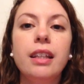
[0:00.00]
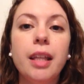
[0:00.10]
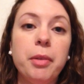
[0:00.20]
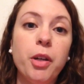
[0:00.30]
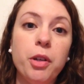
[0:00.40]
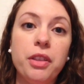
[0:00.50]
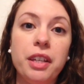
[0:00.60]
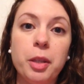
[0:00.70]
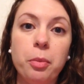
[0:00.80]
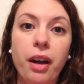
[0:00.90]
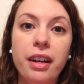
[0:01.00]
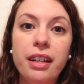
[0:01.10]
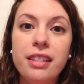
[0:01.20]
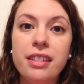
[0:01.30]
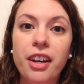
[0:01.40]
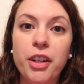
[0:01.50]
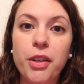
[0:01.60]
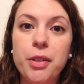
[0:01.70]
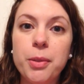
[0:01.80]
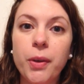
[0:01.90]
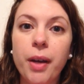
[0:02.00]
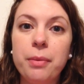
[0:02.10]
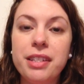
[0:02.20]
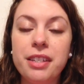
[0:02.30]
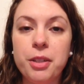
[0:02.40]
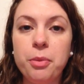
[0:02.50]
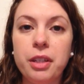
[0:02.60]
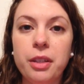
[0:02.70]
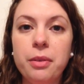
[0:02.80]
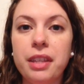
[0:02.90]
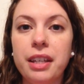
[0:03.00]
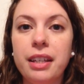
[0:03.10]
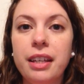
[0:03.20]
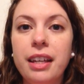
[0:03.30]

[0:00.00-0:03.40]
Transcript: Let me know what you think of the products. Are you subscribed to SIZZI? What do you think?